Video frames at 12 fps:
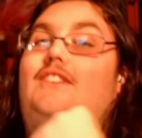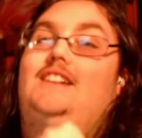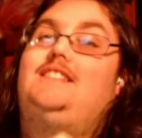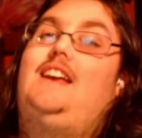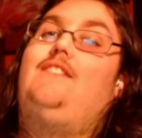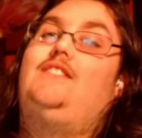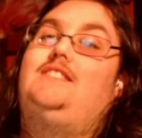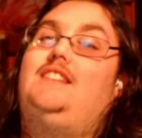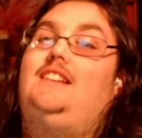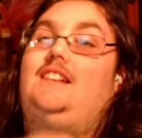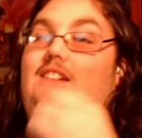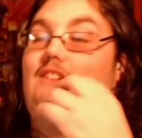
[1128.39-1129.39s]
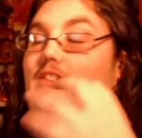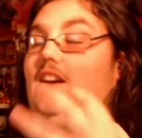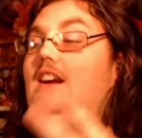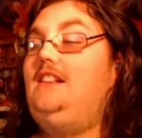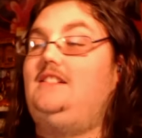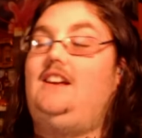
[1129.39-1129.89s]
If you guys haven't seen it, you
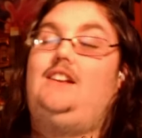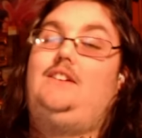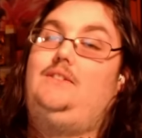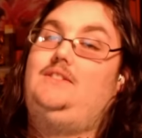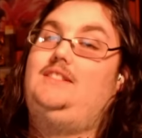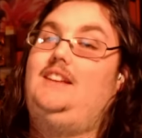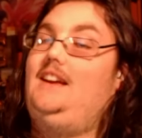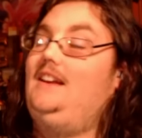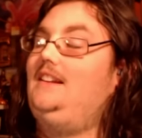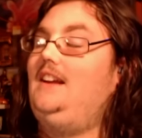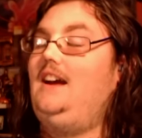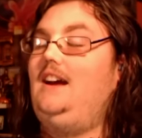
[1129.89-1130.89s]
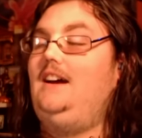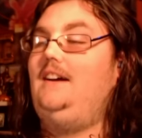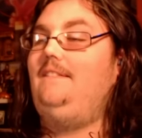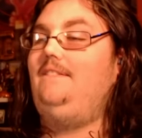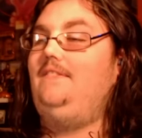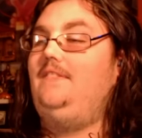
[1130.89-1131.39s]
guys gotta go see it.
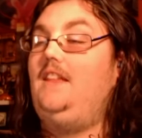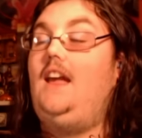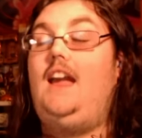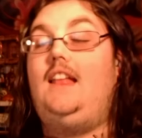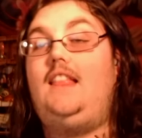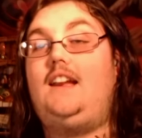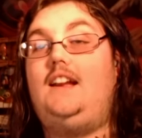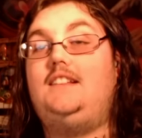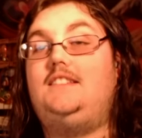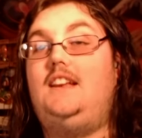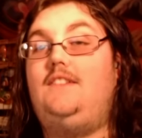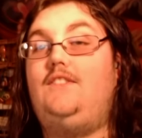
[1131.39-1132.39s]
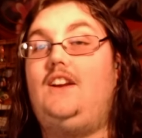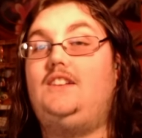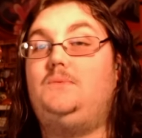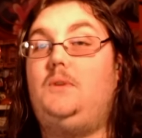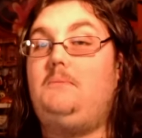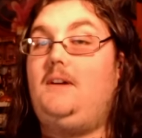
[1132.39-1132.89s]
And like I said, if you
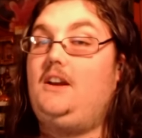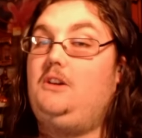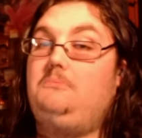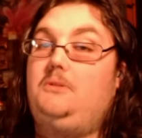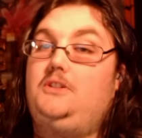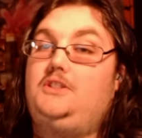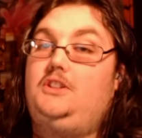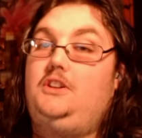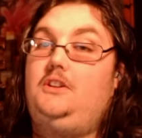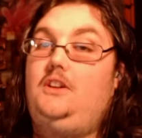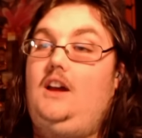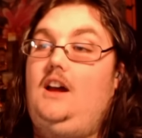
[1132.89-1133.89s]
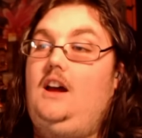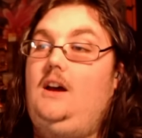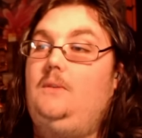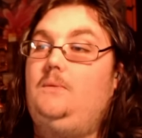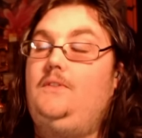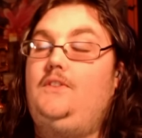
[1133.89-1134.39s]
guys want my own personal
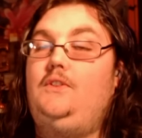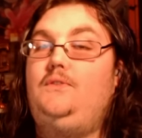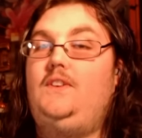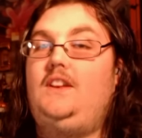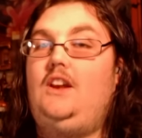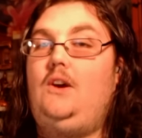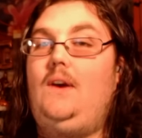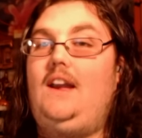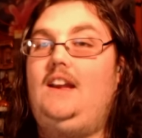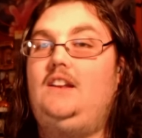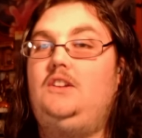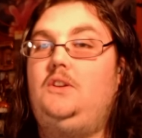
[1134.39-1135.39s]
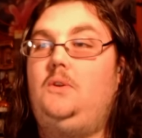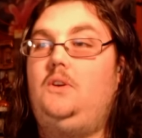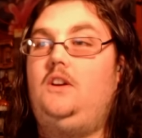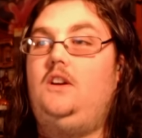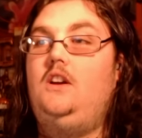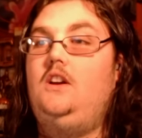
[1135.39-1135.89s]
review video and
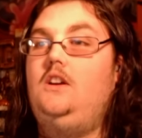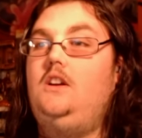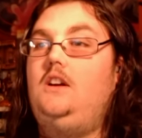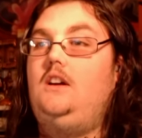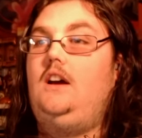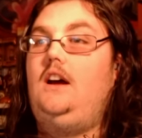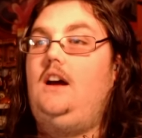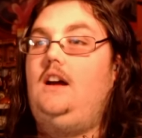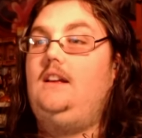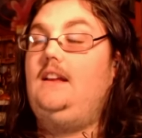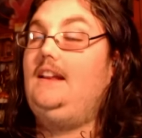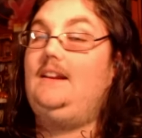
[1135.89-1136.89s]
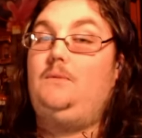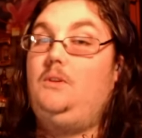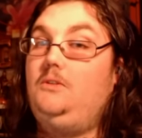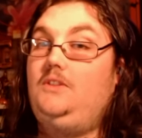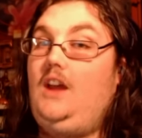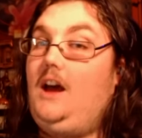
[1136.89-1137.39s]
or... and it
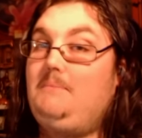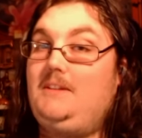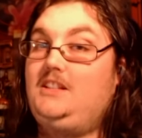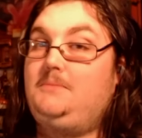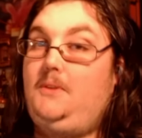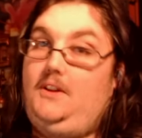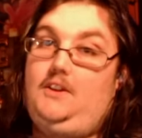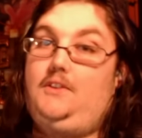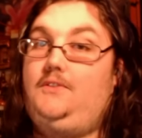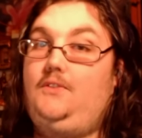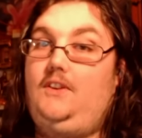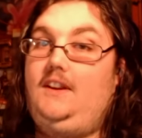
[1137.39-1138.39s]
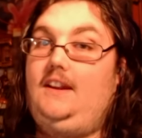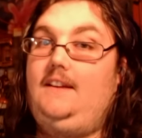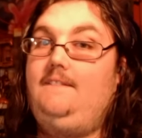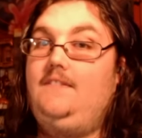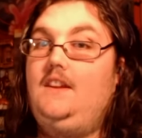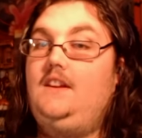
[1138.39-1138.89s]
will not be spoiler
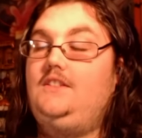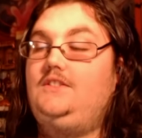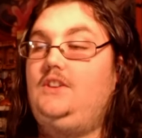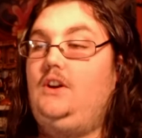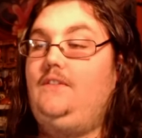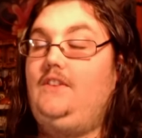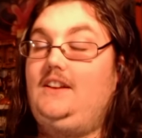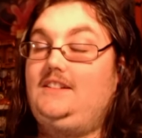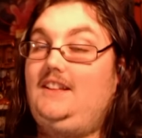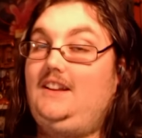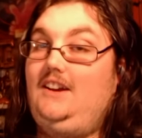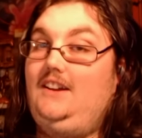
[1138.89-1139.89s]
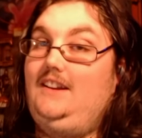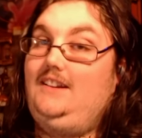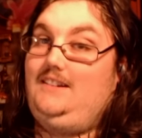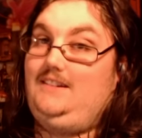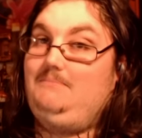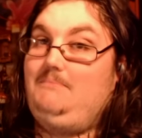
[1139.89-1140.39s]
free. So if you guys click on it,
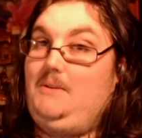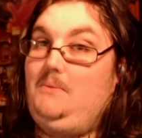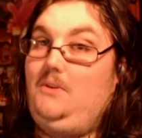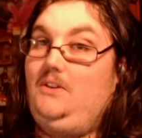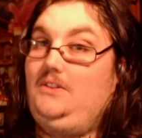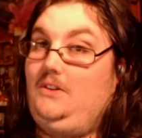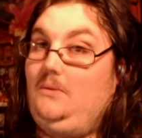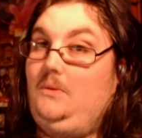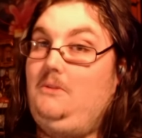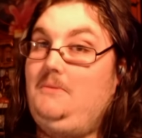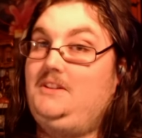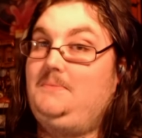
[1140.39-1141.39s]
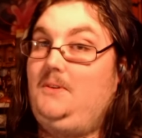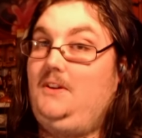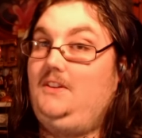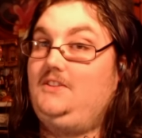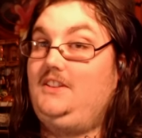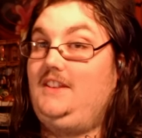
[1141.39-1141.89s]
be warned, there will be
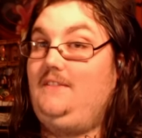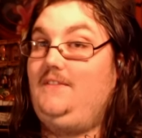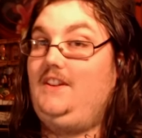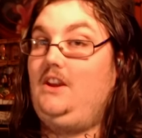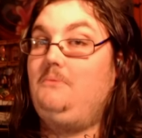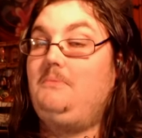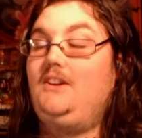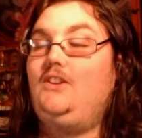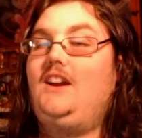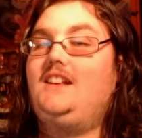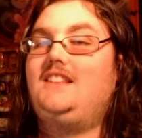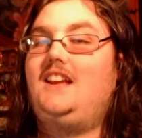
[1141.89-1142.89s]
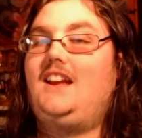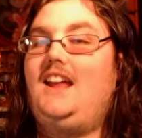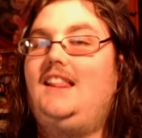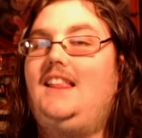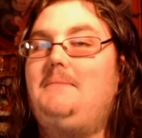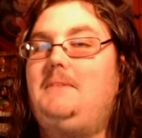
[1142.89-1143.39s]
spoilers on that video. But you guys
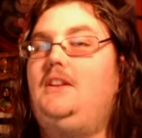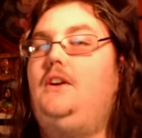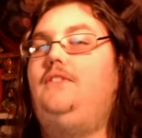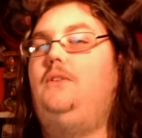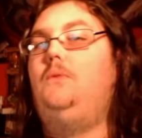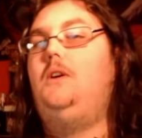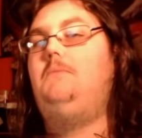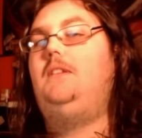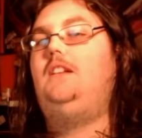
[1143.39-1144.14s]
gotta let me know if you want